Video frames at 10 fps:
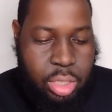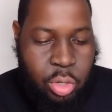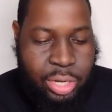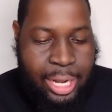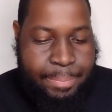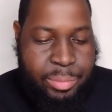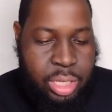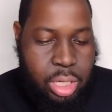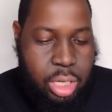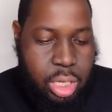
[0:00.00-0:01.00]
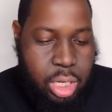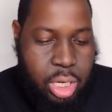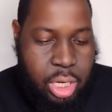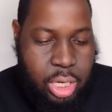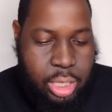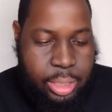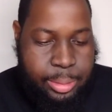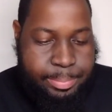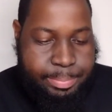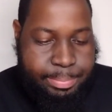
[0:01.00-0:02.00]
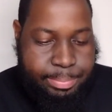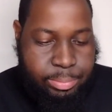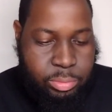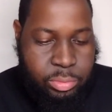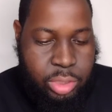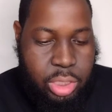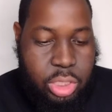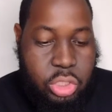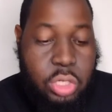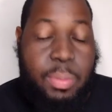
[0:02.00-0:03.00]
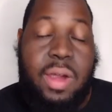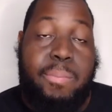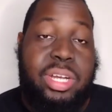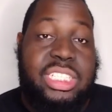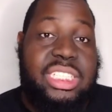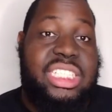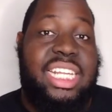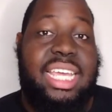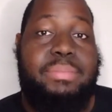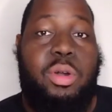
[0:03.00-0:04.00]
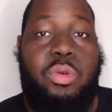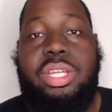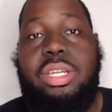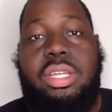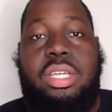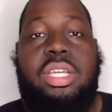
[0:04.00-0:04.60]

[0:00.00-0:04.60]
Okay. Um, Shemar Bridges and Slade Bolden